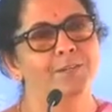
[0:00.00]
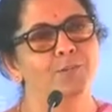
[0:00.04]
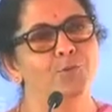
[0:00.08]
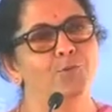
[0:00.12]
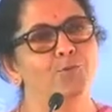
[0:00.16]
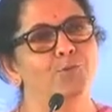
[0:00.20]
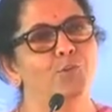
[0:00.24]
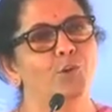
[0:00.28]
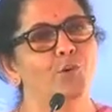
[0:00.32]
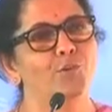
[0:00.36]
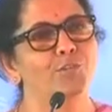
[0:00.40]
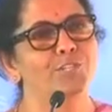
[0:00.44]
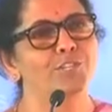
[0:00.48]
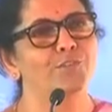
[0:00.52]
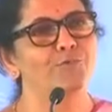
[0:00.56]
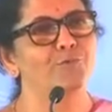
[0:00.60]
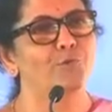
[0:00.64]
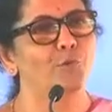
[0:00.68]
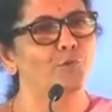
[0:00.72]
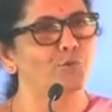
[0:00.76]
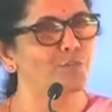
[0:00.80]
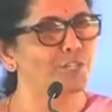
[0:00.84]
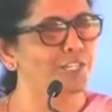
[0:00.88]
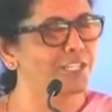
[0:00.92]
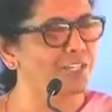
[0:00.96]

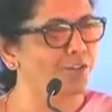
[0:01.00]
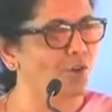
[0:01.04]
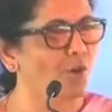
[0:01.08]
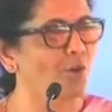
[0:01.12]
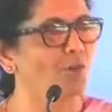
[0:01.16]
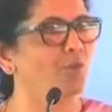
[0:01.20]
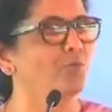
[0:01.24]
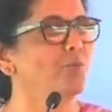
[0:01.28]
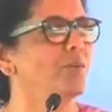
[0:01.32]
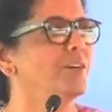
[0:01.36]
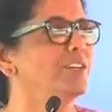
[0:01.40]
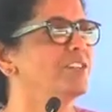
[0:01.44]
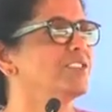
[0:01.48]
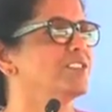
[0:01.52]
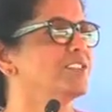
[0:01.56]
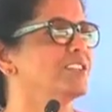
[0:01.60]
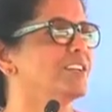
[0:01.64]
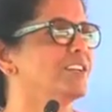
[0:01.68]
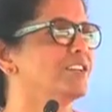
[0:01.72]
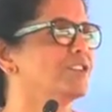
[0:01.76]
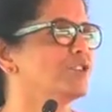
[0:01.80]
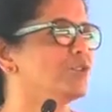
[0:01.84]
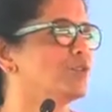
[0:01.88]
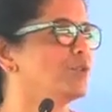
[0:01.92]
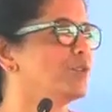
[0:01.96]
2014 onwards
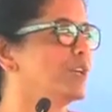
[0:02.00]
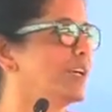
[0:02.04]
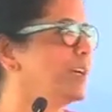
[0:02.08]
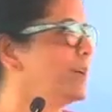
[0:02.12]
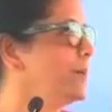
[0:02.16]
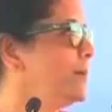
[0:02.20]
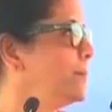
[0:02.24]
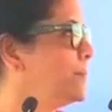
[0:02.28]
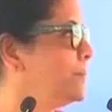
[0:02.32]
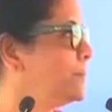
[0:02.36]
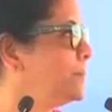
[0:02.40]
till today,